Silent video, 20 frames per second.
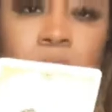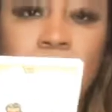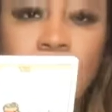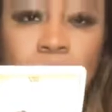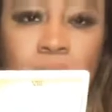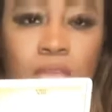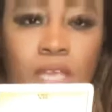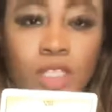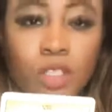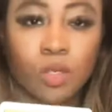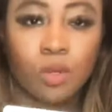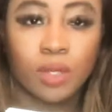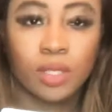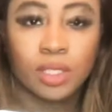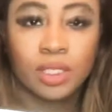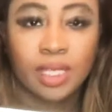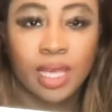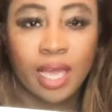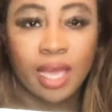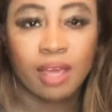is going
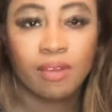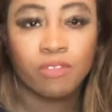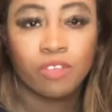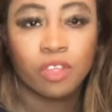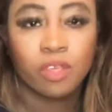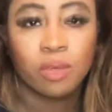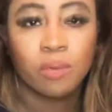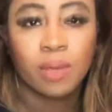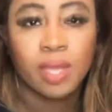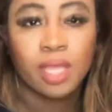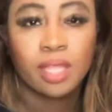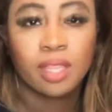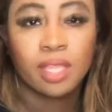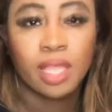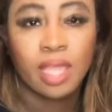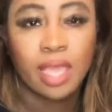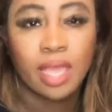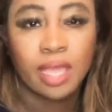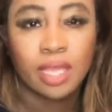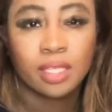to have you in
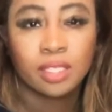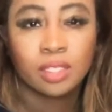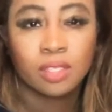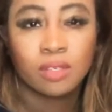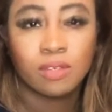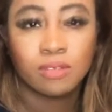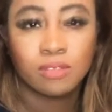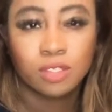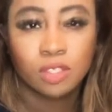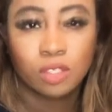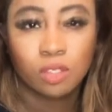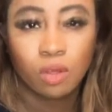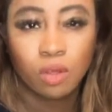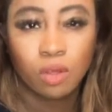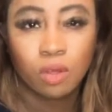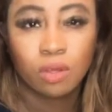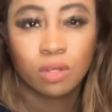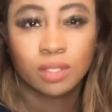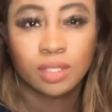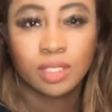the Eight of
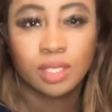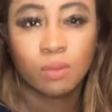Swords.